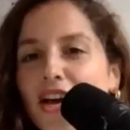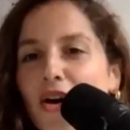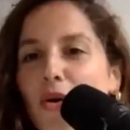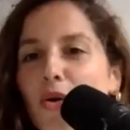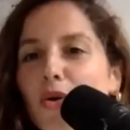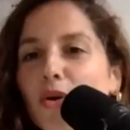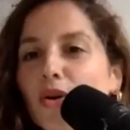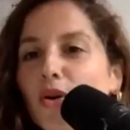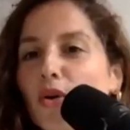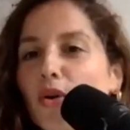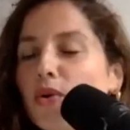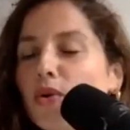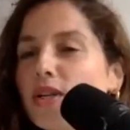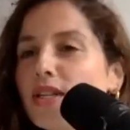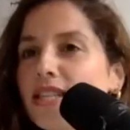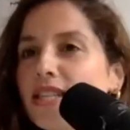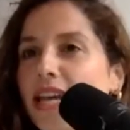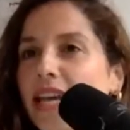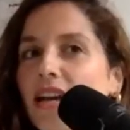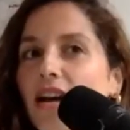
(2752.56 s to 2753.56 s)
Or
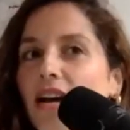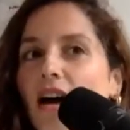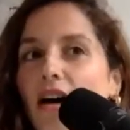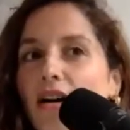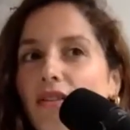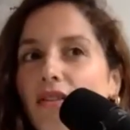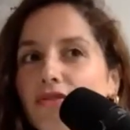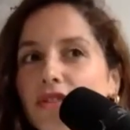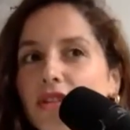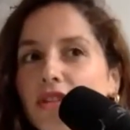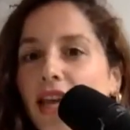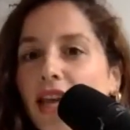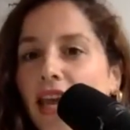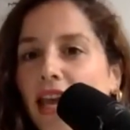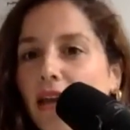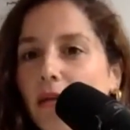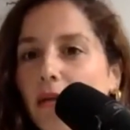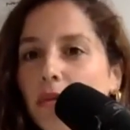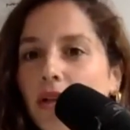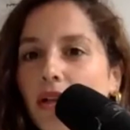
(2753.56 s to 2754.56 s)
take off the
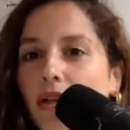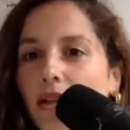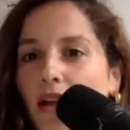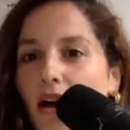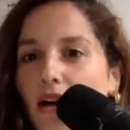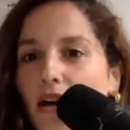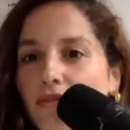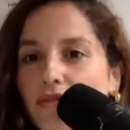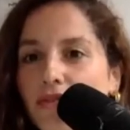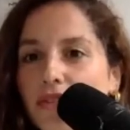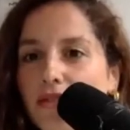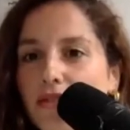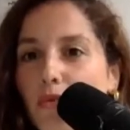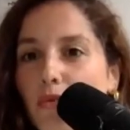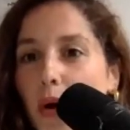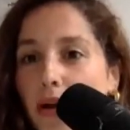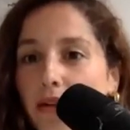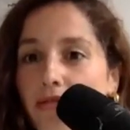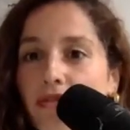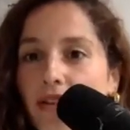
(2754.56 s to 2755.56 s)
cable of the
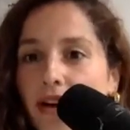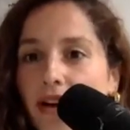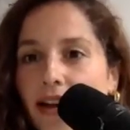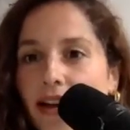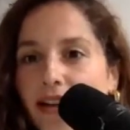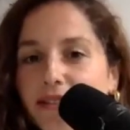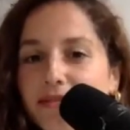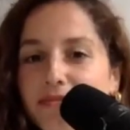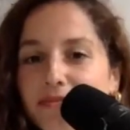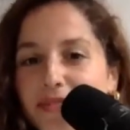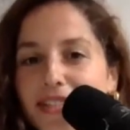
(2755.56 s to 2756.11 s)
Wi-Fi.